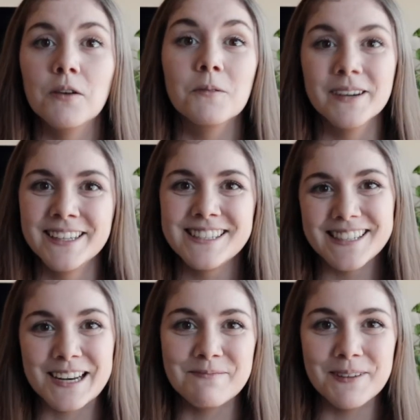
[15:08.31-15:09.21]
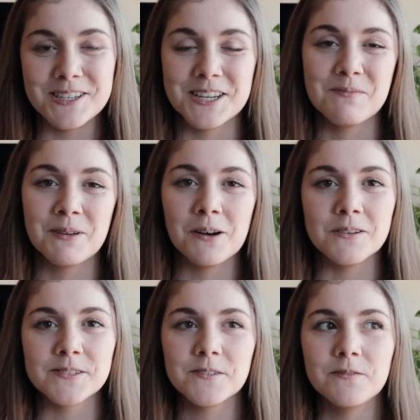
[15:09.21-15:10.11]
one, set a budget, but
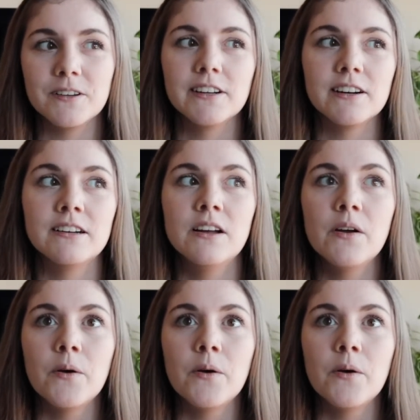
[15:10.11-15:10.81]
also figure out